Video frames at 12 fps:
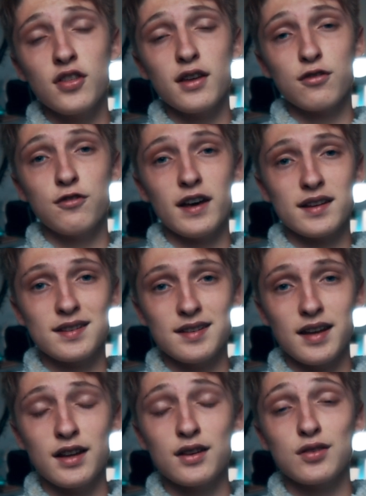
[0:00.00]
the effects
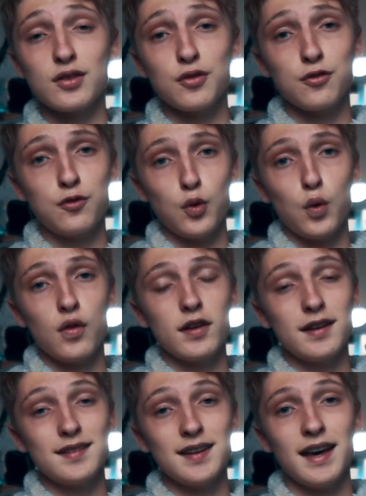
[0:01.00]
settings for
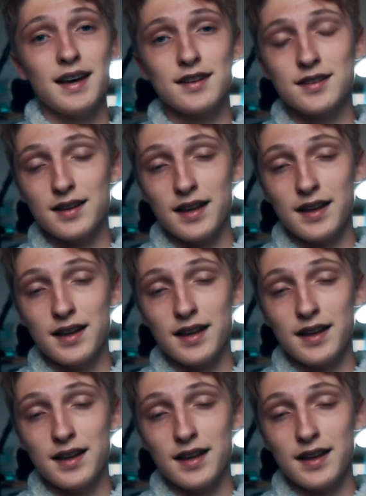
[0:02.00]
the text